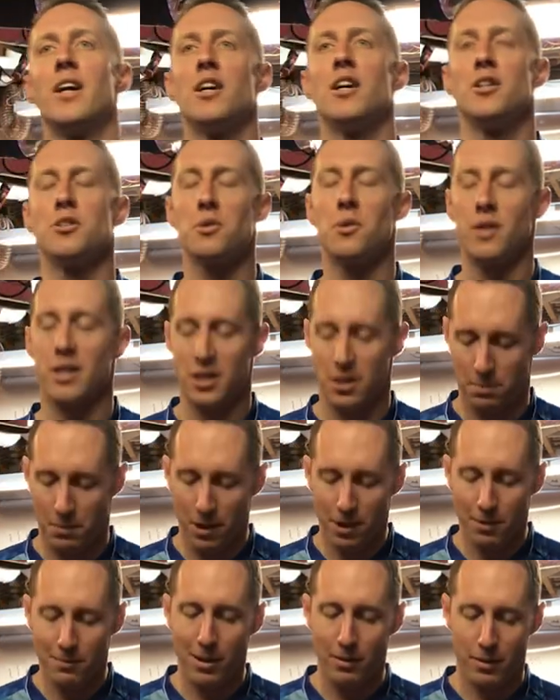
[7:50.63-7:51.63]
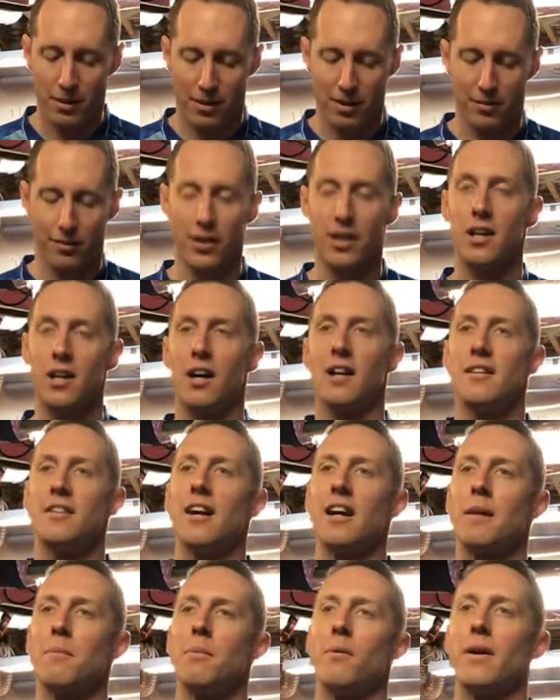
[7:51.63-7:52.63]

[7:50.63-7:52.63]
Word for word: So experiment with different contact